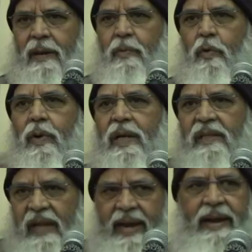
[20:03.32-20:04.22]

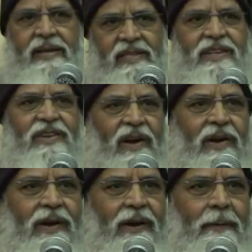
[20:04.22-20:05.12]
unbroken thread, is it
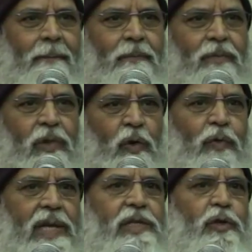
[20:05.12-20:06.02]
not? So
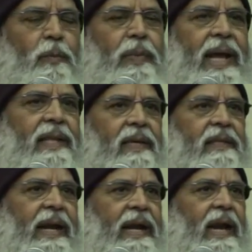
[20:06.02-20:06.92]
once you break the
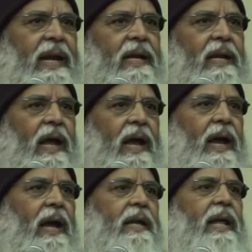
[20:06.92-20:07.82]
thread and
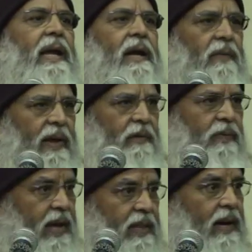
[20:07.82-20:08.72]
uh, take away,
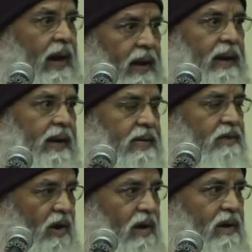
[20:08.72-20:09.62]
where the garland
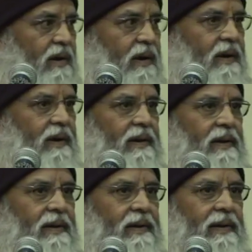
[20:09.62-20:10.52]
has gone?
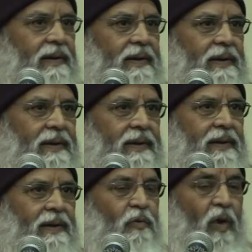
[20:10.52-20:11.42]

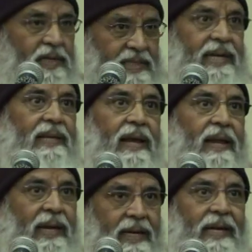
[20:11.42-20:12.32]
Was it
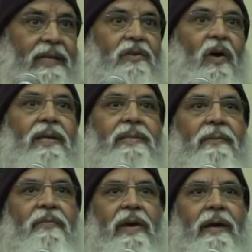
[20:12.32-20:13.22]
there that it has gone
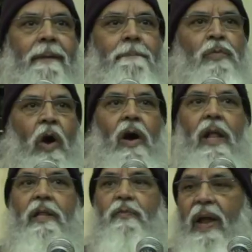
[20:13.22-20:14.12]
somewhere?
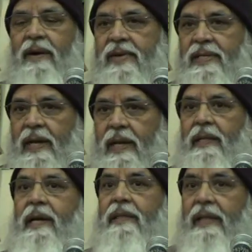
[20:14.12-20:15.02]
All the flowers are
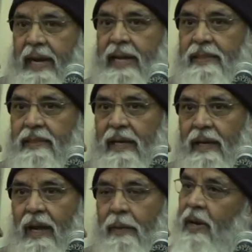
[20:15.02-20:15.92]
there, thread is
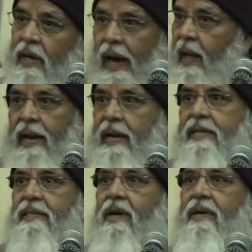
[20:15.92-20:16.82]
there, but the
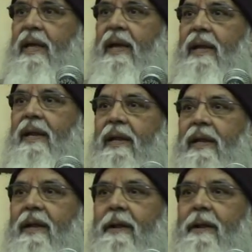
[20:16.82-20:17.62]
garland is not there.